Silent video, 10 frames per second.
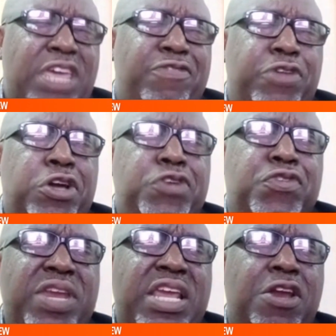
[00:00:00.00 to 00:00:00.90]
If you're not
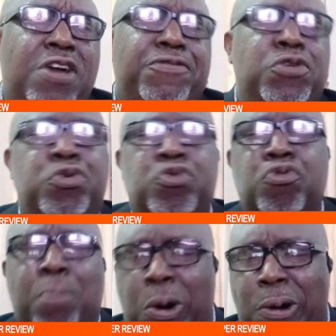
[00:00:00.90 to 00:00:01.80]
doing enough, you
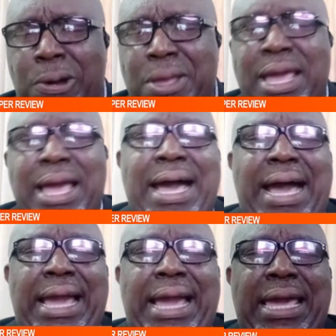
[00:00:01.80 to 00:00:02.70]
do more.
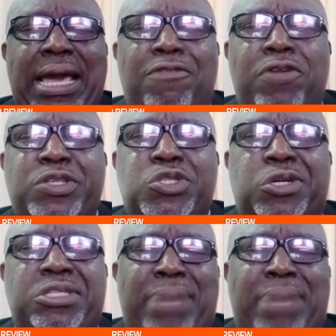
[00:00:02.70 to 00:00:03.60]
I've always
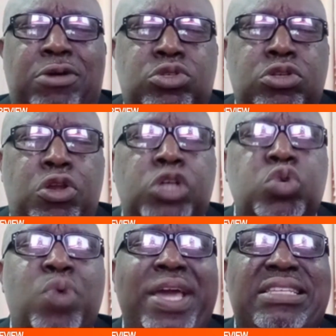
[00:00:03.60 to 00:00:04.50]
talked about
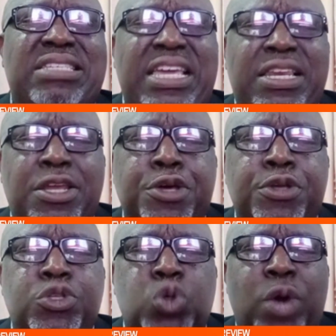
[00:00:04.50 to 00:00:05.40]
not waiting
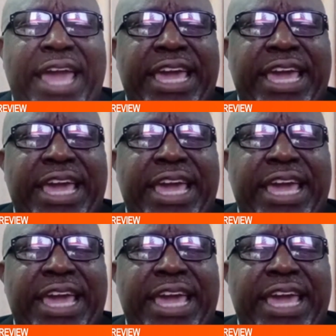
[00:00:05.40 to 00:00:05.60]
to